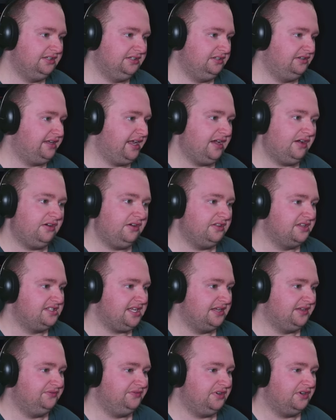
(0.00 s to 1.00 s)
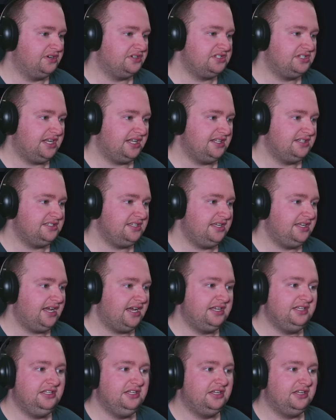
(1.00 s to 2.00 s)
you get all the same functionality
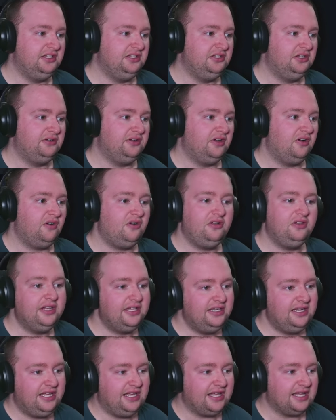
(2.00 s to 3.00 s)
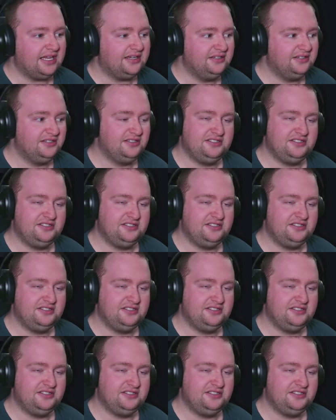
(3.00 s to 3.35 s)
and you can do it all in here.